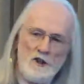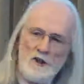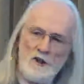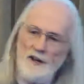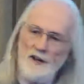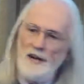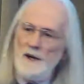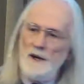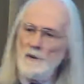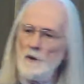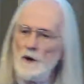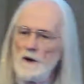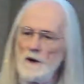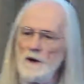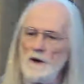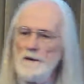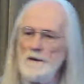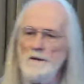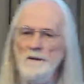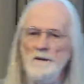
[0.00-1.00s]
network
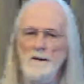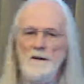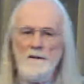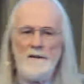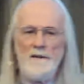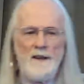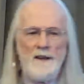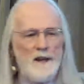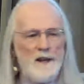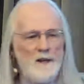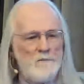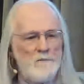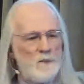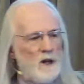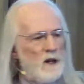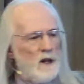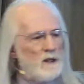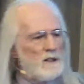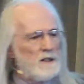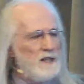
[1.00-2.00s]
that they
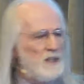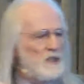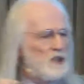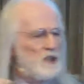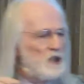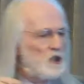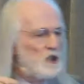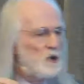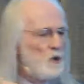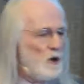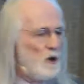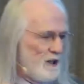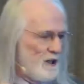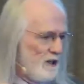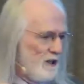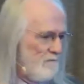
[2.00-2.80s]
plugged into Twitter.